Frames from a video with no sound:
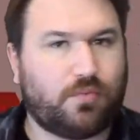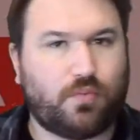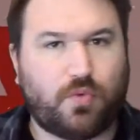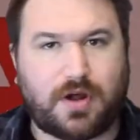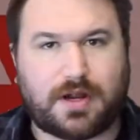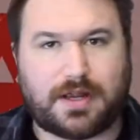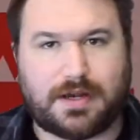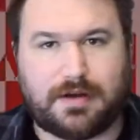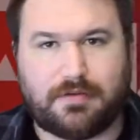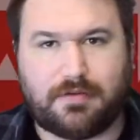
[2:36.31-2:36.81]

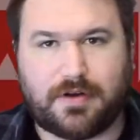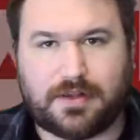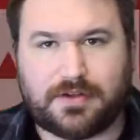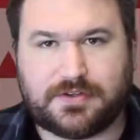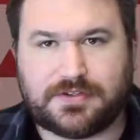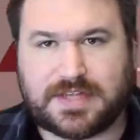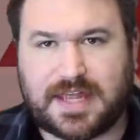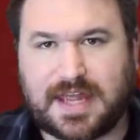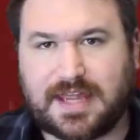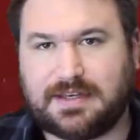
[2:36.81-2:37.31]
What can I
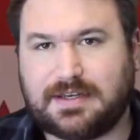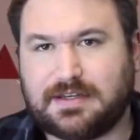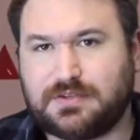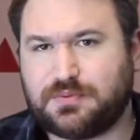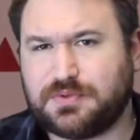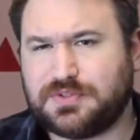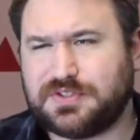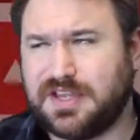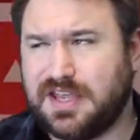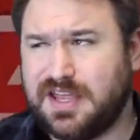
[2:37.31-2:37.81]
really say?
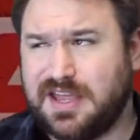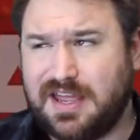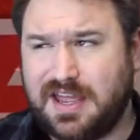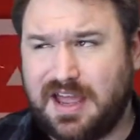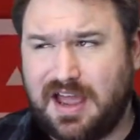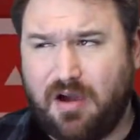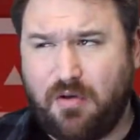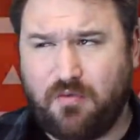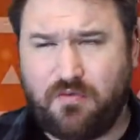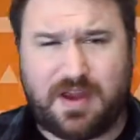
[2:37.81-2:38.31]
This was
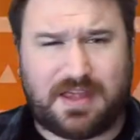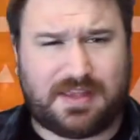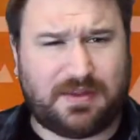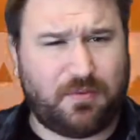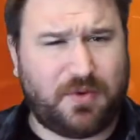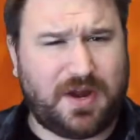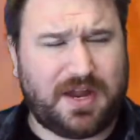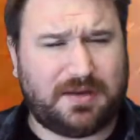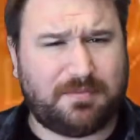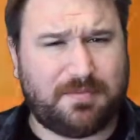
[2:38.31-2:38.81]
a
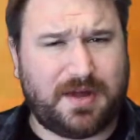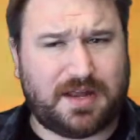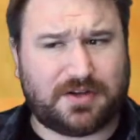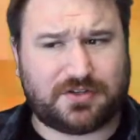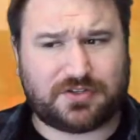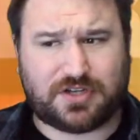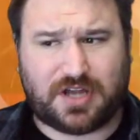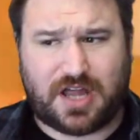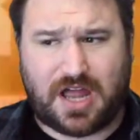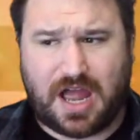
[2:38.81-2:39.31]
really weird
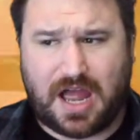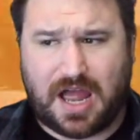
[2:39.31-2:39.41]
match.